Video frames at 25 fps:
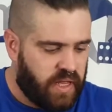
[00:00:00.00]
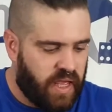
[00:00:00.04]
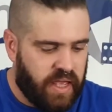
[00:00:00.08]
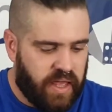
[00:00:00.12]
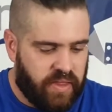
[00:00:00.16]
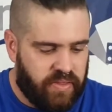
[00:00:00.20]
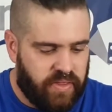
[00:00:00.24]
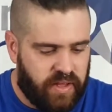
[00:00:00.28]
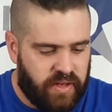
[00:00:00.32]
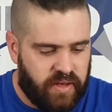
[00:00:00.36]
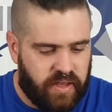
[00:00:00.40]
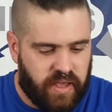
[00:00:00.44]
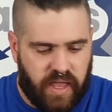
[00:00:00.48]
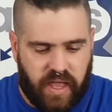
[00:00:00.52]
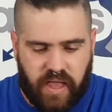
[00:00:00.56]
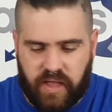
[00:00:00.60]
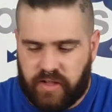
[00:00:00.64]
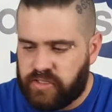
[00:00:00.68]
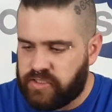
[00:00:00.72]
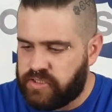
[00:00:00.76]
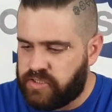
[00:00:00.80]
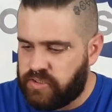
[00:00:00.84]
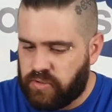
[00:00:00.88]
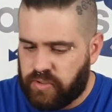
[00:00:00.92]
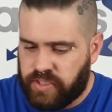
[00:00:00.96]
And then yeah,
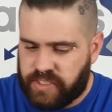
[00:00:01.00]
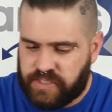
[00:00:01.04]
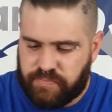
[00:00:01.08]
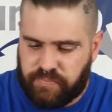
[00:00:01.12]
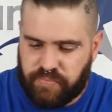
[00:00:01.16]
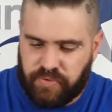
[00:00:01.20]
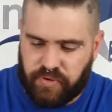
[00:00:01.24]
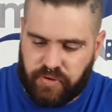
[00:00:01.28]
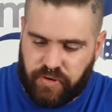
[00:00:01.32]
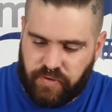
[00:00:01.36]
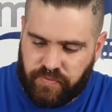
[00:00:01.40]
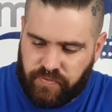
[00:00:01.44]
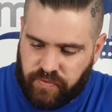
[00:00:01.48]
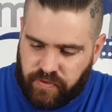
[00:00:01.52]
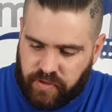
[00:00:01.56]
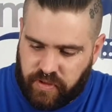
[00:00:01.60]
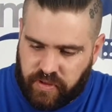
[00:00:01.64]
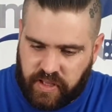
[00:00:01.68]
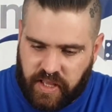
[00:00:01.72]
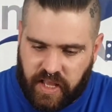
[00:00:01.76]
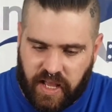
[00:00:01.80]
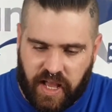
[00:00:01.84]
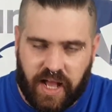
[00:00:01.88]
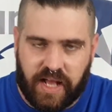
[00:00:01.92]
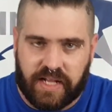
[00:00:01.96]
just all these beautiful
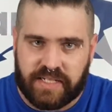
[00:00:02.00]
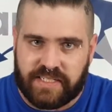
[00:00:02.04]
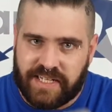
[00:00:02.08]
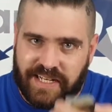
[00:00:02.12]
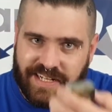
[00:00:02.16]
little cards.